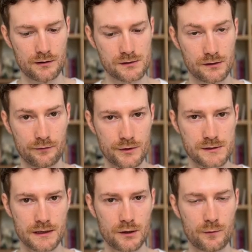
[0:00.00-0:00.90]
So the first
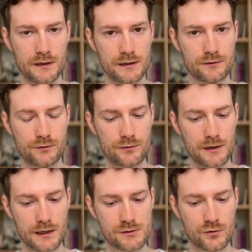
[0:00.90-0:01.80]
thing you will need to do
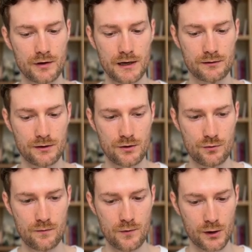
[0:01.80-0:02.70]
is create a
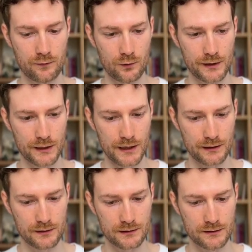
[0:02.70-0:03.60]
new workflow in
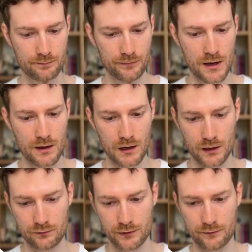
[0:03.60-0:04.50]
n8n,
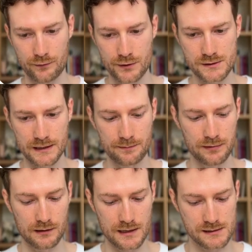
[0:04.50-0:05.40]
and for the first step
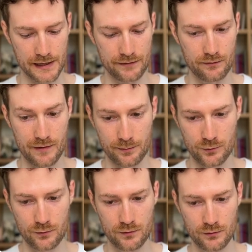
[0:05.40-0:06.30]
let's add the
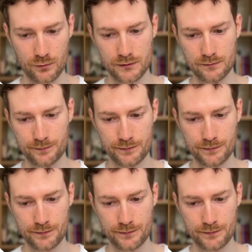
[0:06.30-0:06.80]
webhook node.